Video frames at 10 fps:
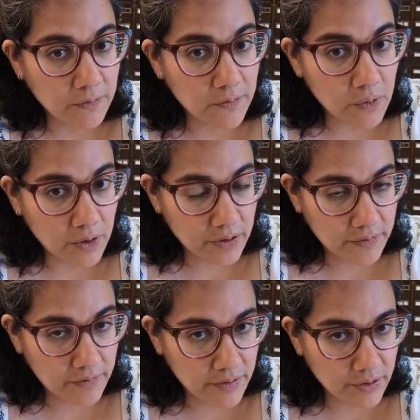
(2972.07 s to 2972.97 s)
4
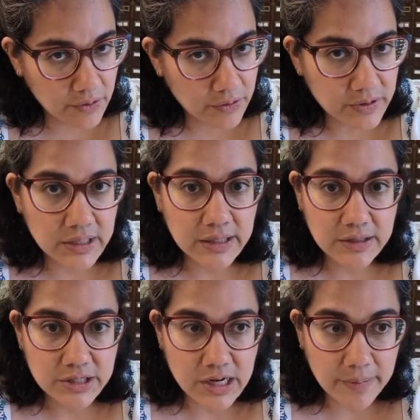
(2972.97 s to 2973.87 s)
of those in
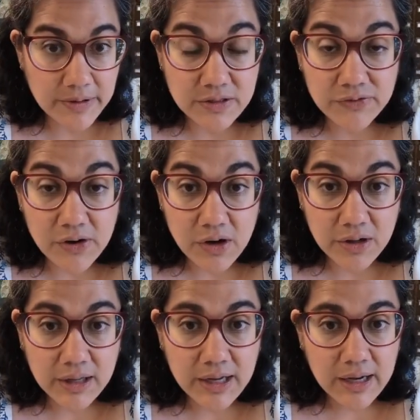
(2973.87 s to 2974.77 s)
the shop this
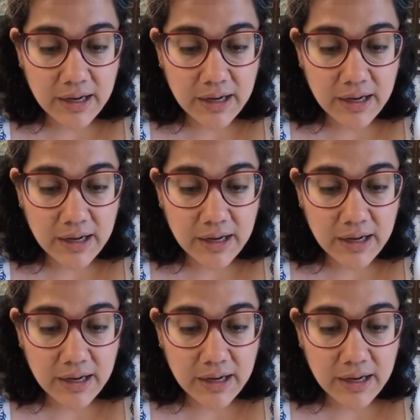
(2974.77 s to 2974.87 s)
fall,